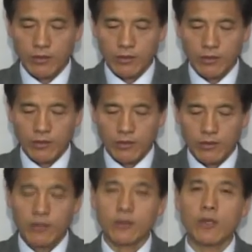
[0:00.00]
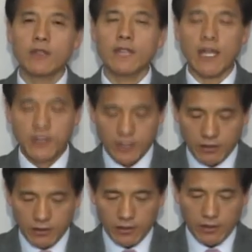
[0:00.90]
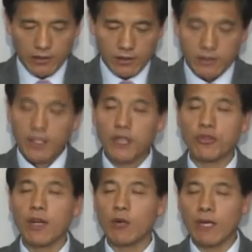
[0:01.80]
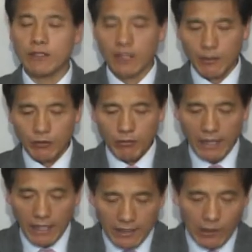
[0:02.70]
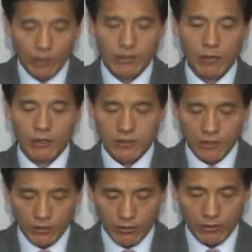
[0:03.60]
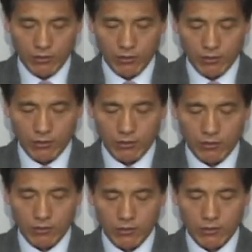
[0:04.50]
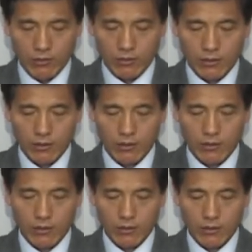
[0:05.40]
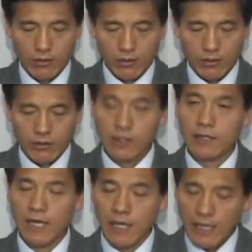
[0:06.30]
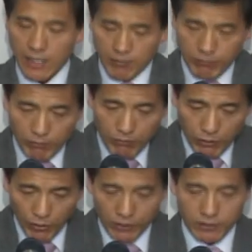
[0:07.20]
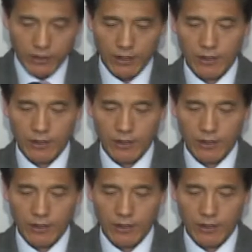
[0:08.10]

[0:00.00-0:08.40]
We must pray diligently so that we would receive power and defeat the devil,